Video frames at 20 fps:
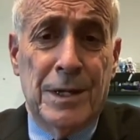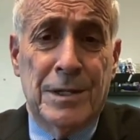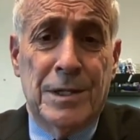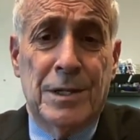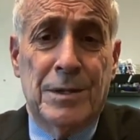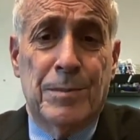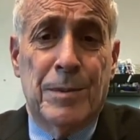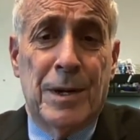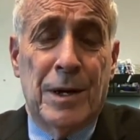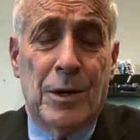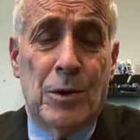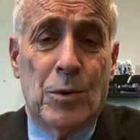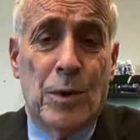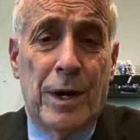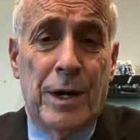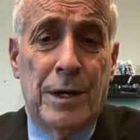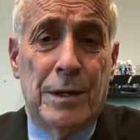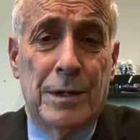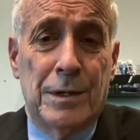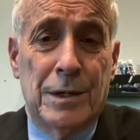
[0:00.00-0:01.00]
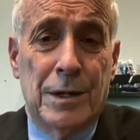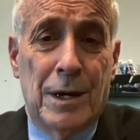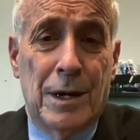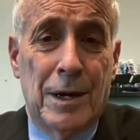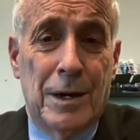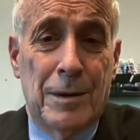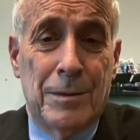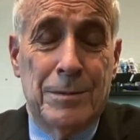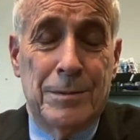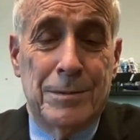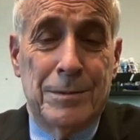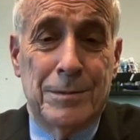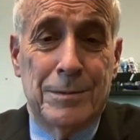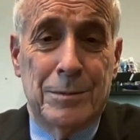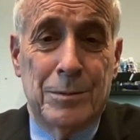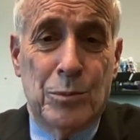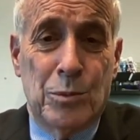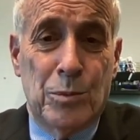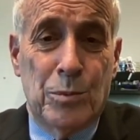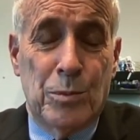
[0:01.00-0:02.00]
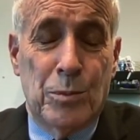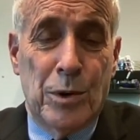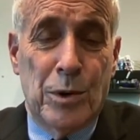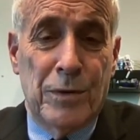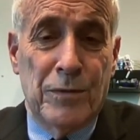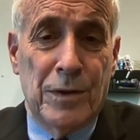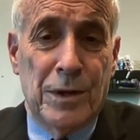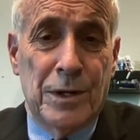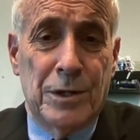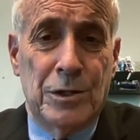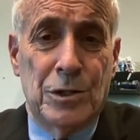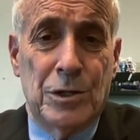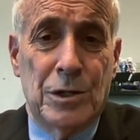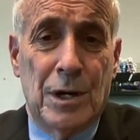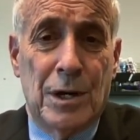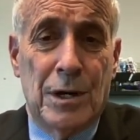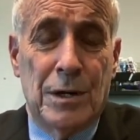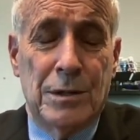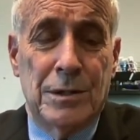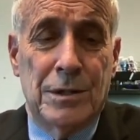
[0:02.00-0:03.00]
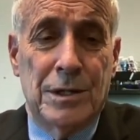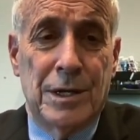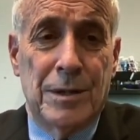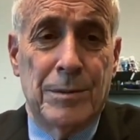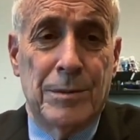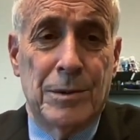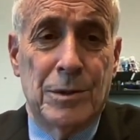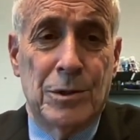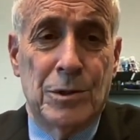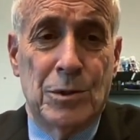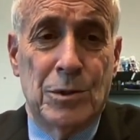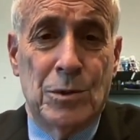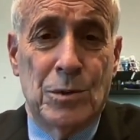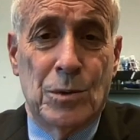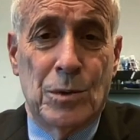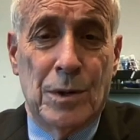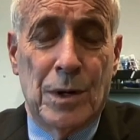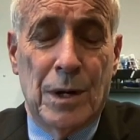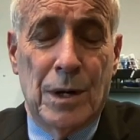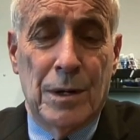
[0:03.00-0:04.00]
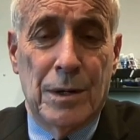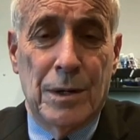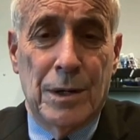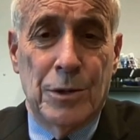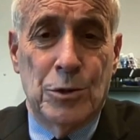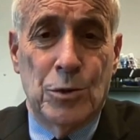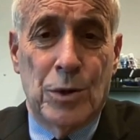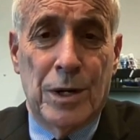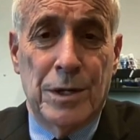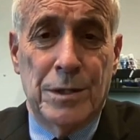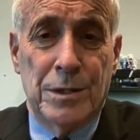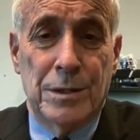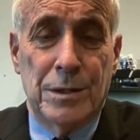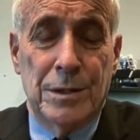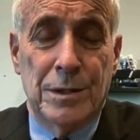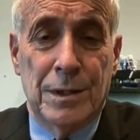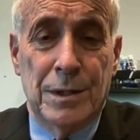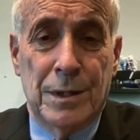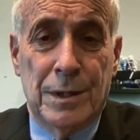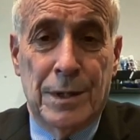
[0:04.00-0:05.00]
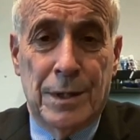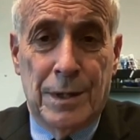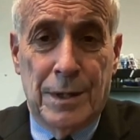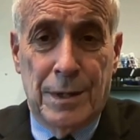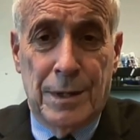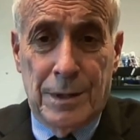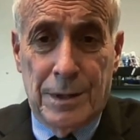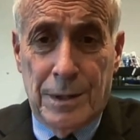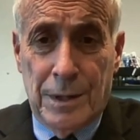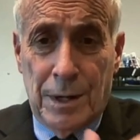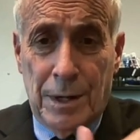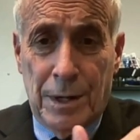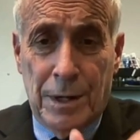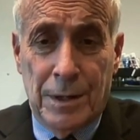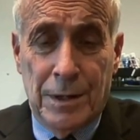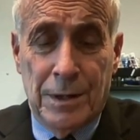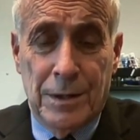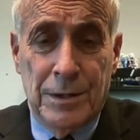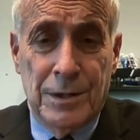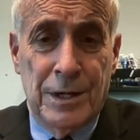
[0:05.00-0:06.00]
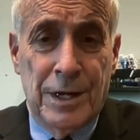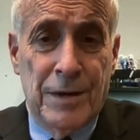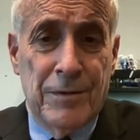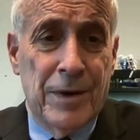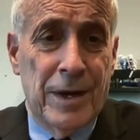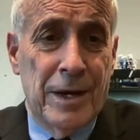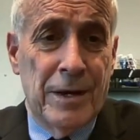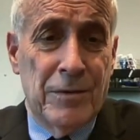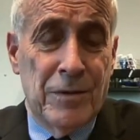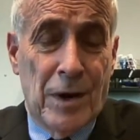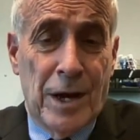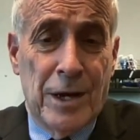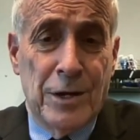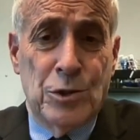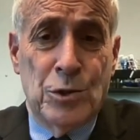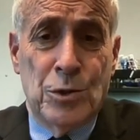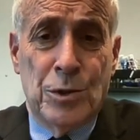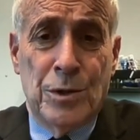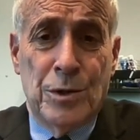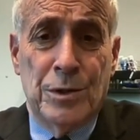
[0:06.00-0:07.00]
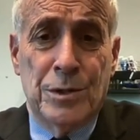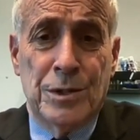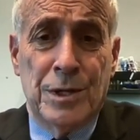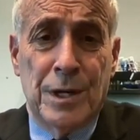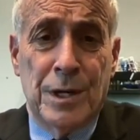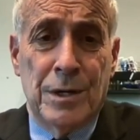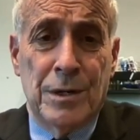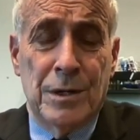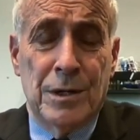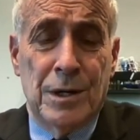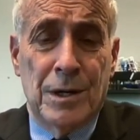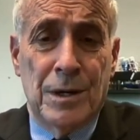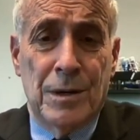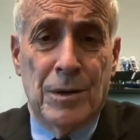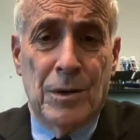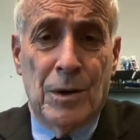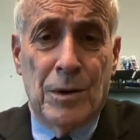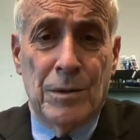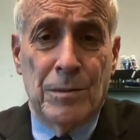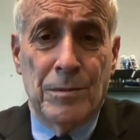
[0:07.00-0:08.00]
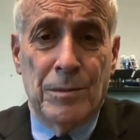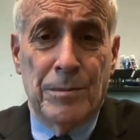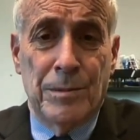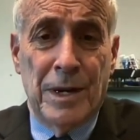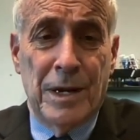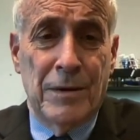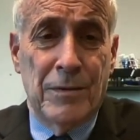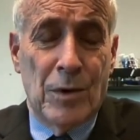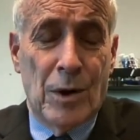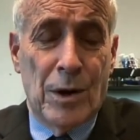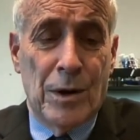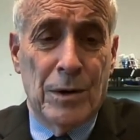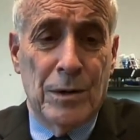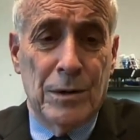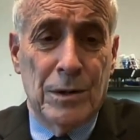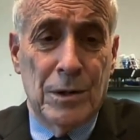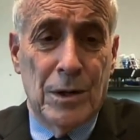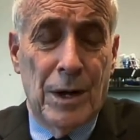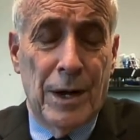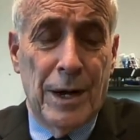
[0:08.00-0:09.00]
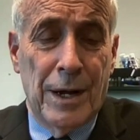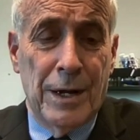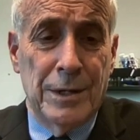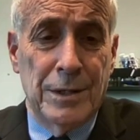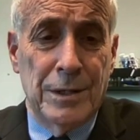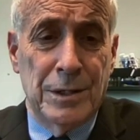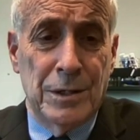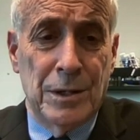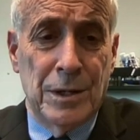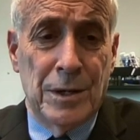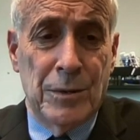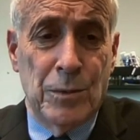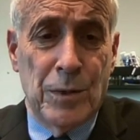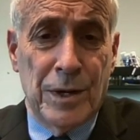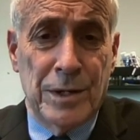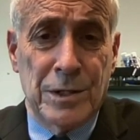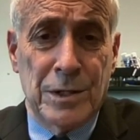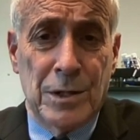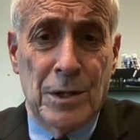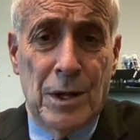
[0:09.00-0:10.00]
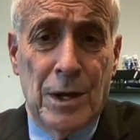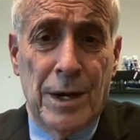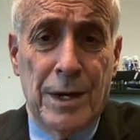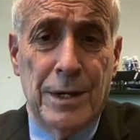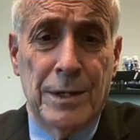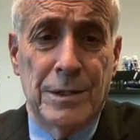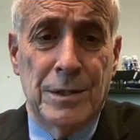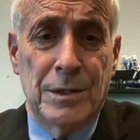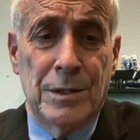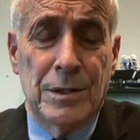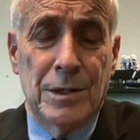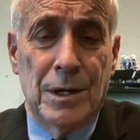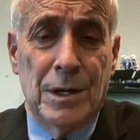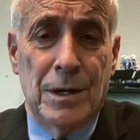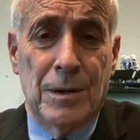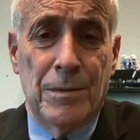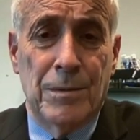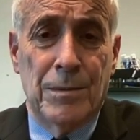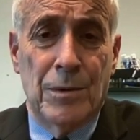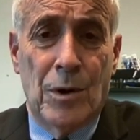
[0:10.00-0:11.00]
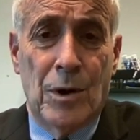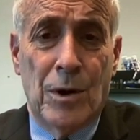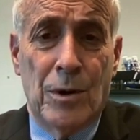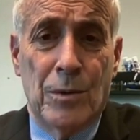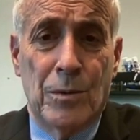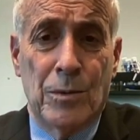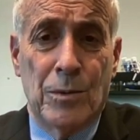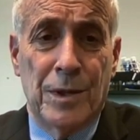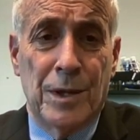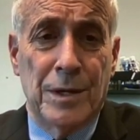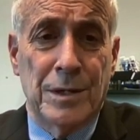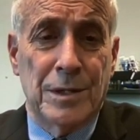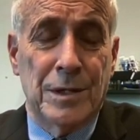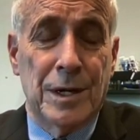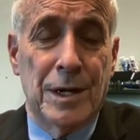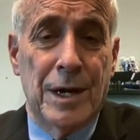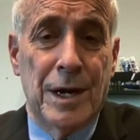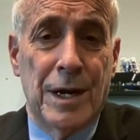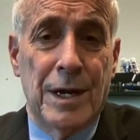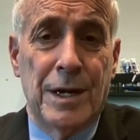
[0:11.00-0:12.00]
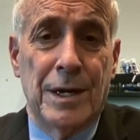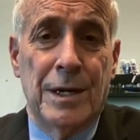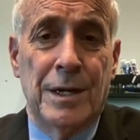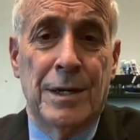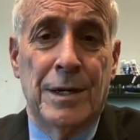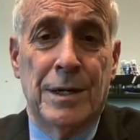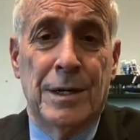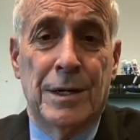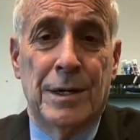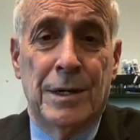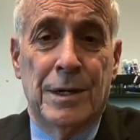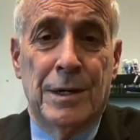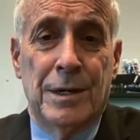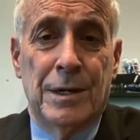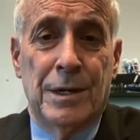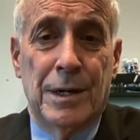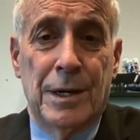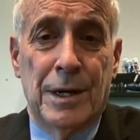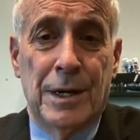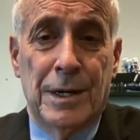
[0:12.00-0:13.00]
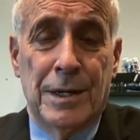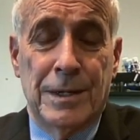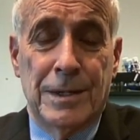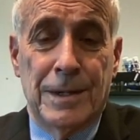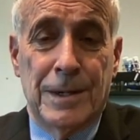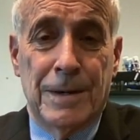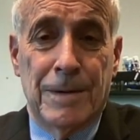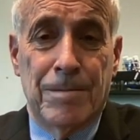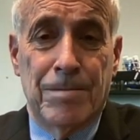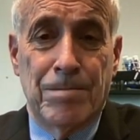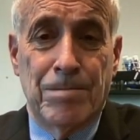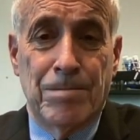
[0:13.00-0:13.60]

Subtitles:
But this has been a great privilege, Tim, to address DFA advisors, and many of our clients and Rick's clients are with us today. And